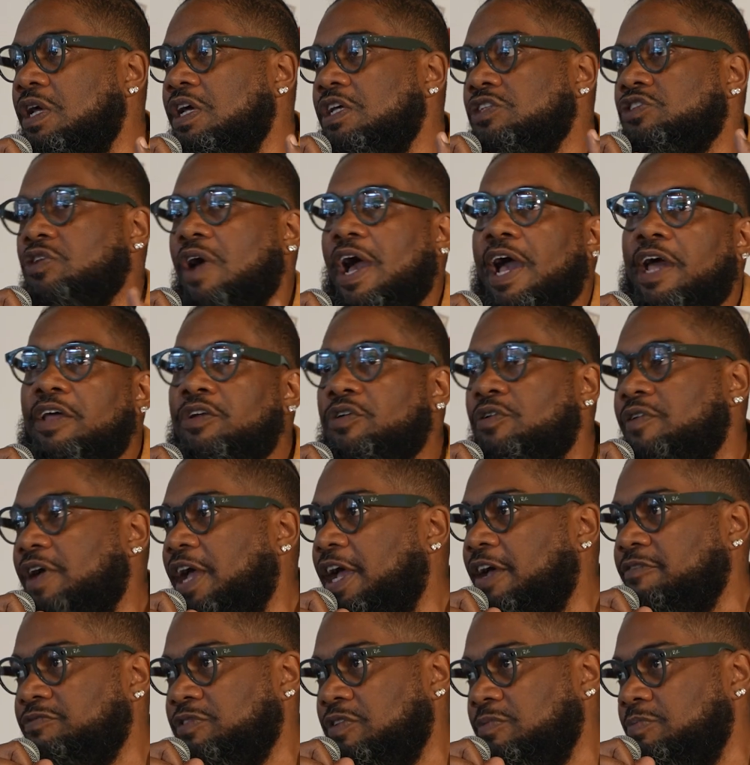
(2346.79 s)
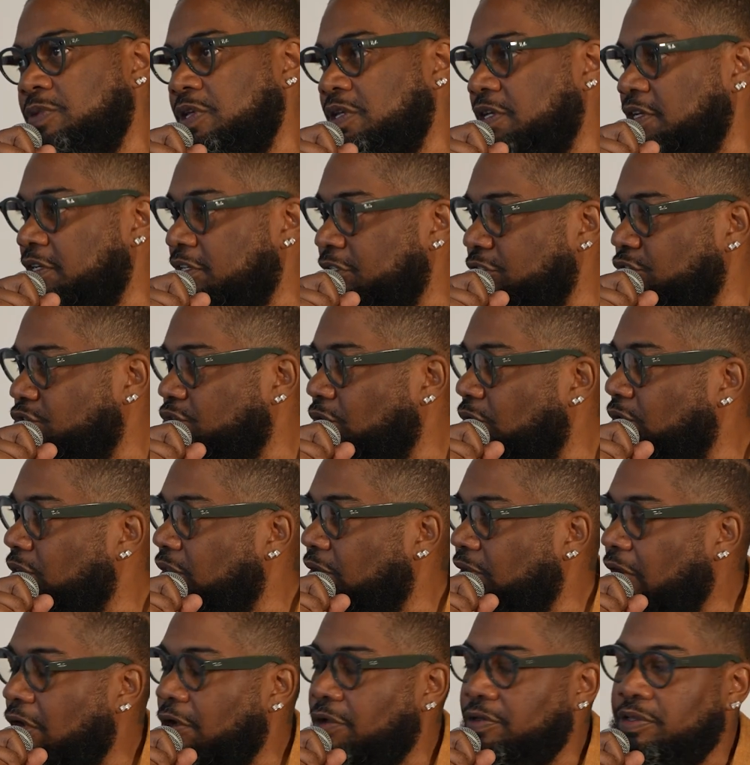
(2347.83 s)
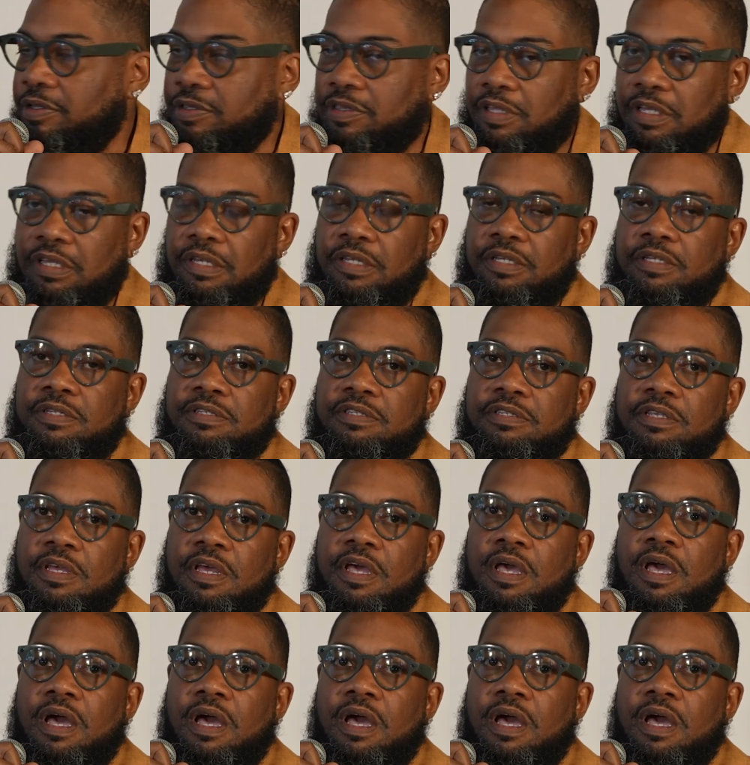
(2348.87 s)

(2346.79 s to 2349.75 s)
So I don't have to be in control of all the things.